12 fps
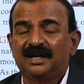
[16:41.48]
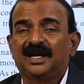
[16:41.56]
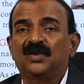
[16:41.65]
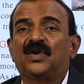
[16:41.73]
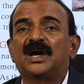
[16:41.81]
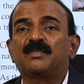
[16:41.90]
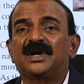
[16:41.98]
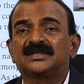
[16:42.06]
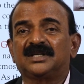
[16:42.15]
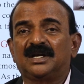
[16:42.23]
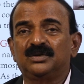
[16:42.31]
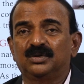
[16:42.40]
and
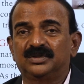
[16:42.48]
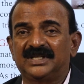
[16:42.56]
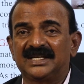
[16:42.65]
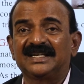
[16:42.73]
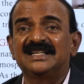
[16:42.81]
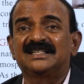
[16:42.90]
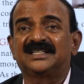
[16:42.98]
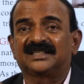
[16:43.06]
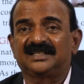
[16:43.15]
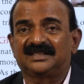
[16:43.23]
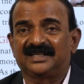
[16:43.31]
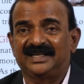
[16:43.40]
farmers are using
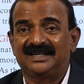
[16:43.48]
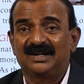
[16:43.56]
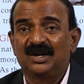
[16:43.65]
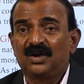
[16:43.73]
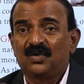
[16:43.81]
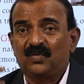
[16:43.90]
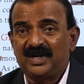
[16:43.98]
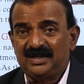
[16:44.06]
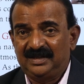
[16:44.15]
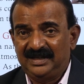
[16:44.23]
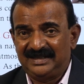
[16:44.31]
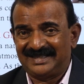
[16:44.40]
insecticide,
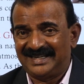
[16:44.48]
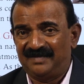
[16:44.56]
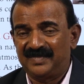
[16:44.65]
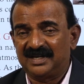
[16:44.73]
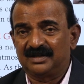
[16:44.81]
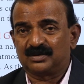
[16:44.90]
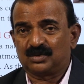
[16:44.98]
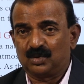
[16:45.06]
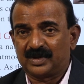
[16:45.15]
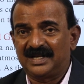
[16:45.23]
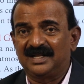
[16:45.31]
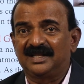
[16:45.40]
what these chemicals to
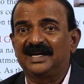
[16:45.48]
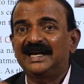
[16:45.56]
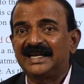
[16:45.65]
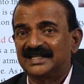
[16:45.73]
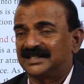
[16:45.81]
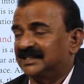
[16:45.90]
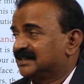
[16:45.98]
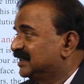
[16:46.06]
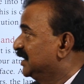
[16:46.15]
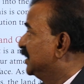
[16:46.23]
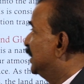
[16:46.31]
kill the insects.